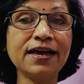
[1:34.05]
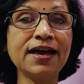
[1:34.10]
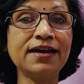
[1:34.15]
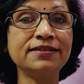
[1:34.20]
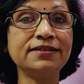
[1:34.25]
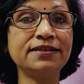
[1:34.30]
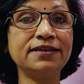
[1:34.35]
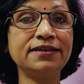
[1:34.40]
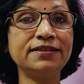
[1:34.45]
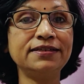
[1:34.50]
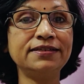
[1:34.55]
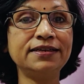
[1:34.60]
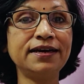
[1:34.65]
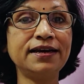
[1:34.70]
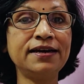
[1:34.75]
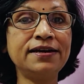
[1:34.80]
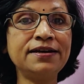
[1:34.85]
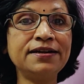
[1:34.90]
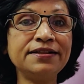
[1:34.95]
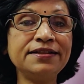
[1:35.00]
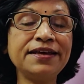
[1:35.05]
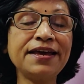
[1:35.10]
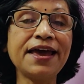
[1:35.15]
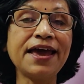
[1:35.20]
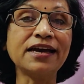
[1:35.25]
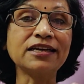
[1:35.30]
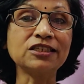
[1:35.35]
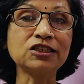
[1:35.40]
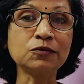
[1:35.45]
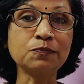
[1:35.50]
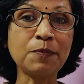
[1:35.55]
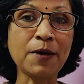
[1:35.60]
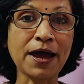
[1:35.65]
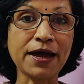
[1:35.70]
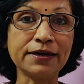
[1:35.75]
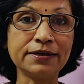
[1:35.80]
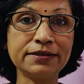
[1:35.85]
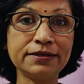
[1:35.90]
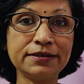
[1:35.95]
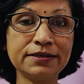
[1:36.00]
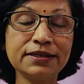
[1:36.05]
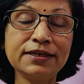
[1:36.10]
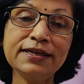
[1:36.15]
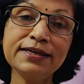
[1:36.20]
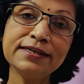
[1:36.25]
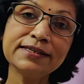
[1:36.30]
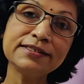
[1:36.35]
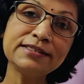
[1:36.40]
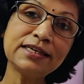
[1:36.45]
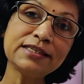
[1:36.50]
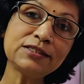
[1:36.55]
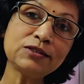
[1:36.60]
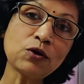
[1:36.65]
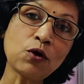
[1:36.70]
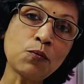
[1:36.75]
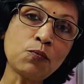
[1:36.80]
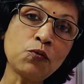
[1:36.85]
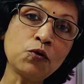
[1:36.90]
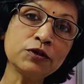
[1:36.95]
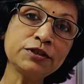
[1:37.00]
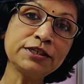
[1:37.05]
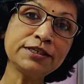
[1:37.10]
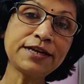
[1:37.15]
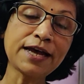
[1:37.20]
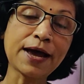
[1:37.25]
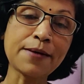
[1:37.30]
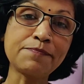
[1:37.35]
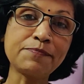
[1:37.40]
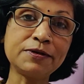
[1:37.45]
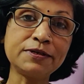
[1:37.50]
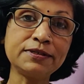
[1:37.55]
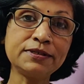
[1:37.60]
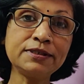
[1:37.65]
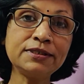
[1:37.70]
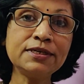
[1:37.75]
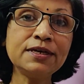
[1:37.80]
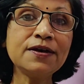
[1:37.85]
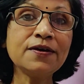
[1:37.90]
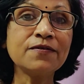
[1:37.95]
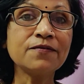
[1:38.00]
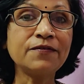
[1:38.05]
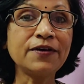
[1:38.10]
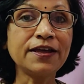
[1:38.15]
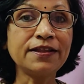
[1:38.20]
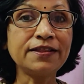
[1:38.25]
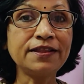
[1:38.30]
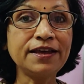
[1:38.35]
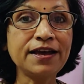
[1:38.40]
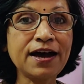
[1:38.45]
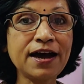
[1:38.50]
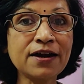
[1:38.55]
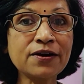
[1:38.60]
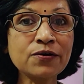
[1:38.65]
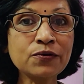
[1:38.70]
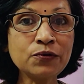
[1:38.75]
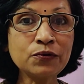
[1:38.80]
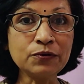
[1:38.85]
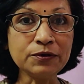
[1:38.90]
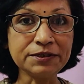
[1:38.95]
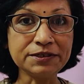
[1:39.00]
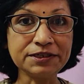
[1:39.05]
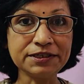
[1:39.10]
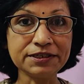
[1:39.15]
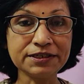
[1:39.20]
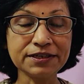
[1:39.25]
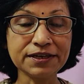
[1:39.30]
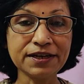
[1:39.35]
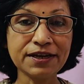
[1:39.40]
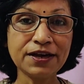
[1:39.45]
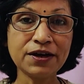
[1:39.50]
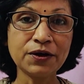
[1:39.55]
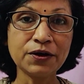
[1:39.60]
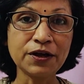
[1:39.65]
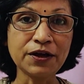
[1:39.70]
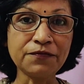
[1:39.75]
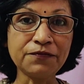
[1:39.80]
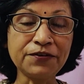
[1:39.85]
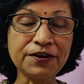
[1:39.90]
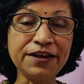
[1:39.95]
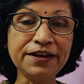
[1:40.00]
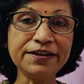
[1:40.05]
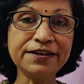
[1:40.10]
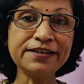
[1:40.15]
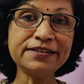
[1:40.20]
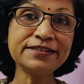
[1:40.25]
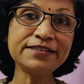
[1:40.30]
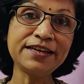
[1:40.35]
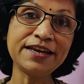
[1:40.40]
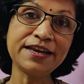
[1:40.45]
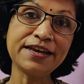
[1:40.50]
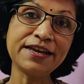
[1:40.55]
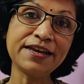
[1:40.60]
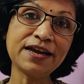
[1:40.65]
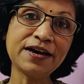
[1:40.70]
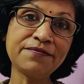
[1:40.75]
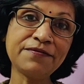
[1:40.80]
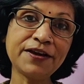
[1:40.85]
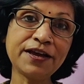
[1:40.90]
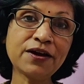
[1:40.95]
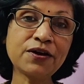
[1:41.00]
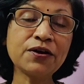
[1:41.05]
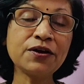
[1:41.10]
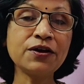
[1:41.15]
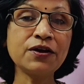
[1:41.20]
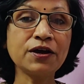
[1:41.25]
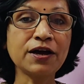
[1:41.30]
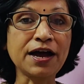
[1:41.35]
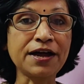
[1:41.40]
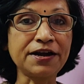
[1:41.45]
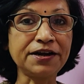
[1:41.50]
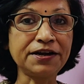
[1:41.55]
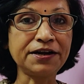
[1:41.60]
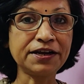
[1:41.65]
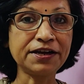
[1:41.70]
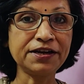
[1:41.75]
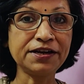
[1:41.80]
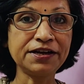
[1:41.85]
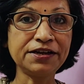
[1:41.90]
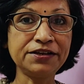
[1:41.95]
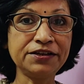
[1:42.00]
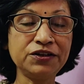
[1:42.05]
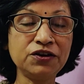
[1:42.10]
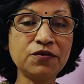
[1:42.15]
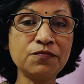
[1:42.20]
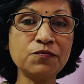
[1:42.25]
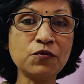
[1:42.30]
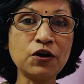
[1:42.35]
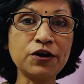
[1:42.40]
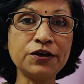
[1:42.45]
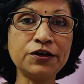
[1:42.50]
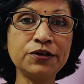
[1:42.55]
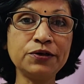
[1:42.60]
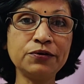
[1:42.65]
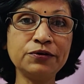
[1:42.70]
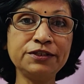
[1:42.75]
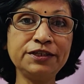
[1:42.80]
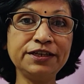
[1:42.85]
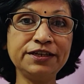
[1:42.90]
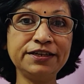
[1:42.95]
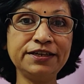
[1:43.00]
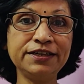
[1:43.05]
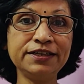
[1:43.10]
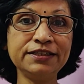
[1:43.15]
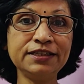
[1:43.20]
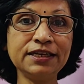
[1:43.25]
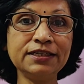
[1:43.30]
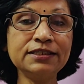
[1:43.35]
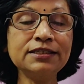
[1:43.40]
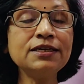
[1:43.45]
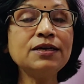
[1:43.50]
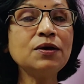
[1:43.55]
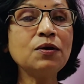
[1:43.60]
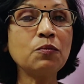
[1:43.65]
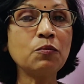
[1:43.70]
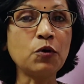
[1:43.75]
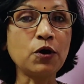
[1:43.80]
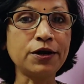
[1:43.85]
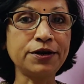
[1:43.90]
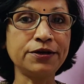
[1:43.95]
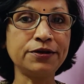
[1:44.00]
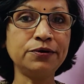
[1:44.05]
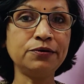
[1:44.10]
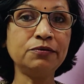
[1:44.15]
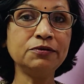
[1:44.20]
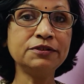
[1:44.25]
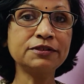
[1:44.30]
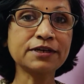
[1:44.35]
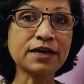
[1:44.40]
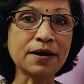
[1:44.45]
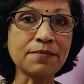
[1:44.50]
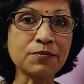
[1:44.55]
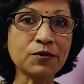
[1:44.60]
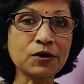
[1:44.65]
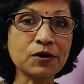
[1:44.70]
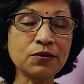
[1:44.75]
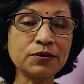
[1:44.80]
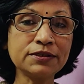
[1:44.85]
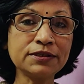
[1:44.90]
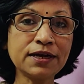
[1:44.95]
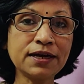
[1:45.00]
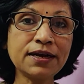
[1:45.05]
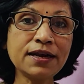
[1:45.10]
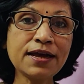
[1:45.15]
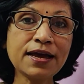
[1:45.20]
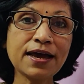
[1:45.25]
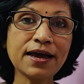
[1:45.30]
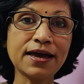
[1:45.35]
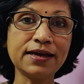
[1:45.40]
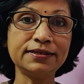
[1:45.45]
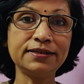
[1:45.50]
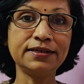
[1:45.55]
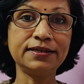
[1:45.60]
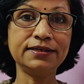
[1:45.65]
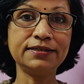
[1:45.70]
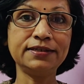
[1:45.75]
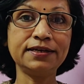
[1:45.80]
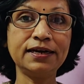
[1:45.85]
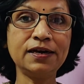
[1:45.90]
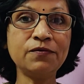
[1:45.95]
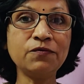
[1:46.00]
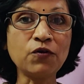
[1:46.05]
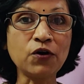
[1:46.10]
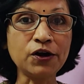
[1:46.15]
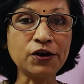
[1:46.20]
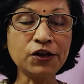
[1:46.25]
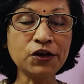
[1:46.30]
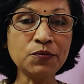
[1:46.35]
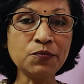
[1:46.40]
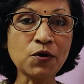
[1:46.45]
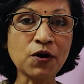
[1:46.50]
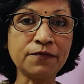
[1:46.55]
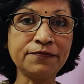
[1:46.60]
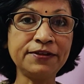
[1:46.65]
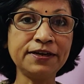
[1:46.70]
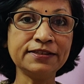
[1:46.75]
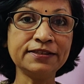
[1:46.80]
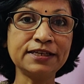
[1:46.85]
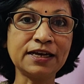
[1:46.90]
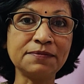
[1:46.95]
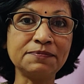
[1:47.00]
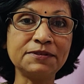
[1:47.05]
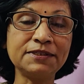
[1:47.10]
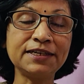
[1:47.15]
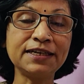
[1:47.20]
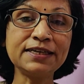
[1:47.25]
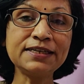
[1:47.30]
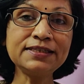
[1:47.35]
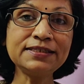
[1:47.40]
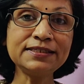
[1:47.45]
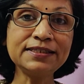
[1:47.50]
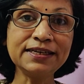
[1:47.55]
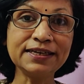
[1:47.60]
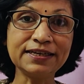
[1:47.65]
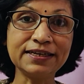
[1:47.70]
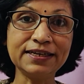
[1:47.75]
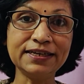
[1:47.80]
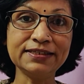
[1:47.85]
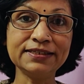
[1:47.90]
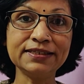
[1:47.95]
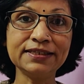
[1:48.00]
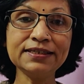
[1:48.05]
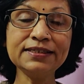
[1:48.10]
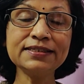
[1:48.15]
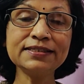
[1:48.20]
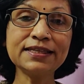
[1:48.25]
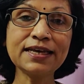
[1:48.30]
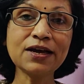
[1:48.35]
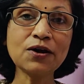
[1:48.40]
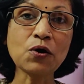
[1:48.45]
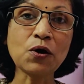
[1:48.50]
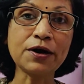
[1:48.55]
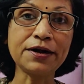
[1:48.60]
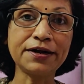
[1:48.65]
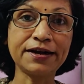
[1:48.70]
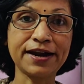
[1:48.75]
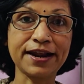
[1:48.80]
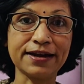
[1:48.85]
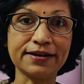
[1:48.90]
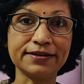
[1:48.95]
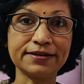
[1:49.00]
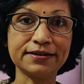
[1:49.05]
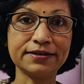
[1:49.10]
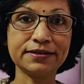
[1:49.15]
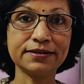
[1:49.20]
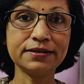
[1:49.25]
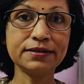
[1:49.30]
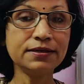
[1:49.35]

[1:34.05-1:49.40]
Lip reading: As a result, they expand. Just opposite happens when they are cooled. If heat is taken away, kinetic energy of molecules decreases. Molecules come closer. As a result, volume of the substance decreases. They contract.